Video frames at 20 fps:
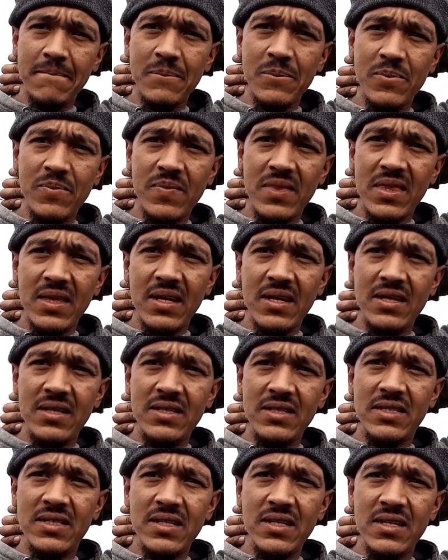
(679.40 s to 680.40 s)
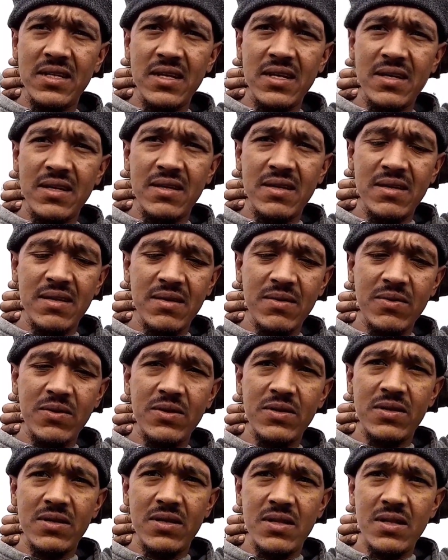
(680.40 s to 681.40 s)
He just said that
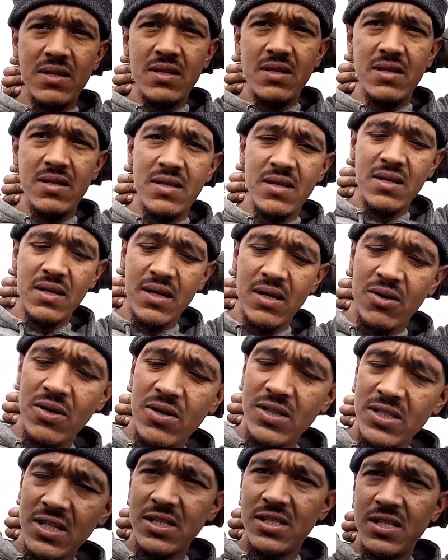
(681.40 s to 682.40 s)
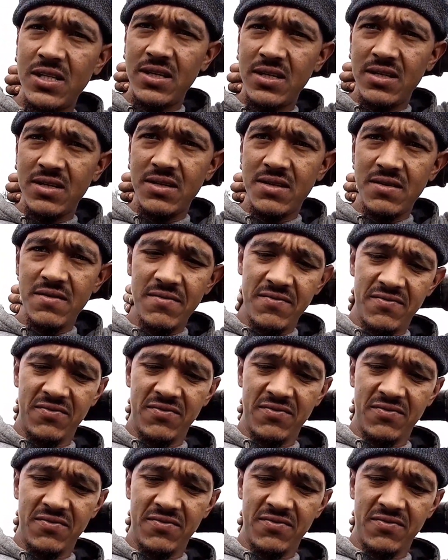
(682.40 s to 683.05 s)
the car's actually here for the